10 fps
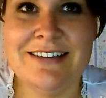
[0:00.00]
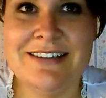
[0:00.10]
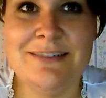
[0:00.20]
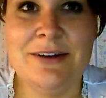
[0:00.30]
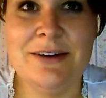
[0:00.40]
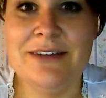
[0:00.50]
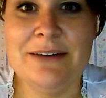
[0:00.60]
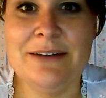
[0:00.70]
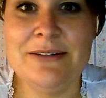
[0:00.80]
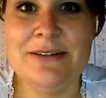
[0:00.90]
12
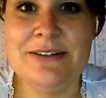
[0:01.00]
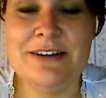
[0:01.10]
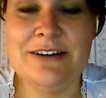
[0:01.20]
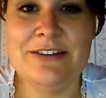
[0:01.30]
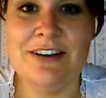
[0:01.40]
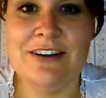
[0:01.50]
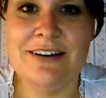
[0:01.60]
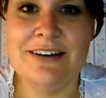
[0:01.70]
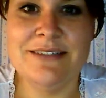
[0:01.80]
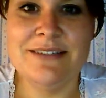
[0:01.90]
hours or however
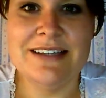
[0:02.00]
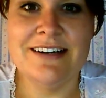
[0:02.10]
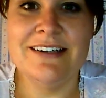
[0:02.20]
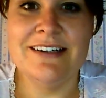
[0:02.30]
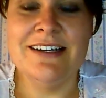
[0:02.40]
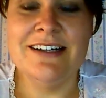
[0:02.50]
long I was there.